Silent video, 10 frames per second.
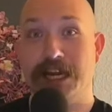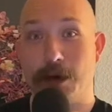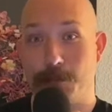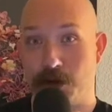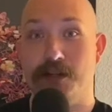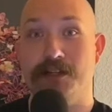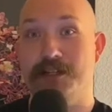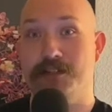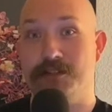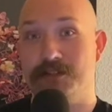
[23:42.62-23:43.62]

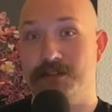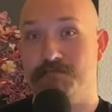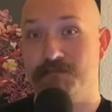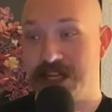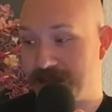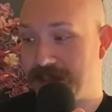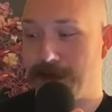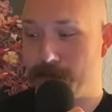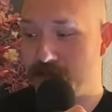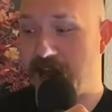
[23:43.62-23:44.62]
abolished the
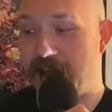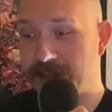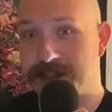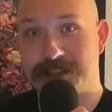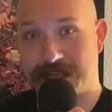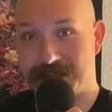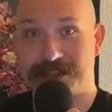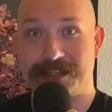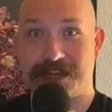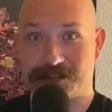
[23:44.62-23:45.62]
income tax and the
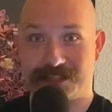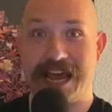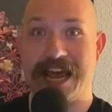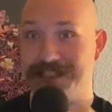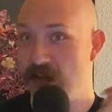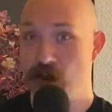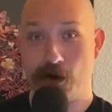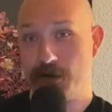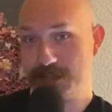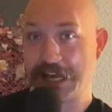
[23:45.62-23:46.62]
sales tax,
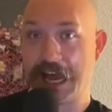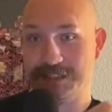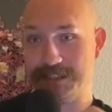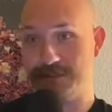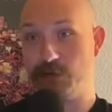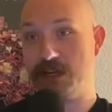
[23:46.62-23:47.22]
all the taxes.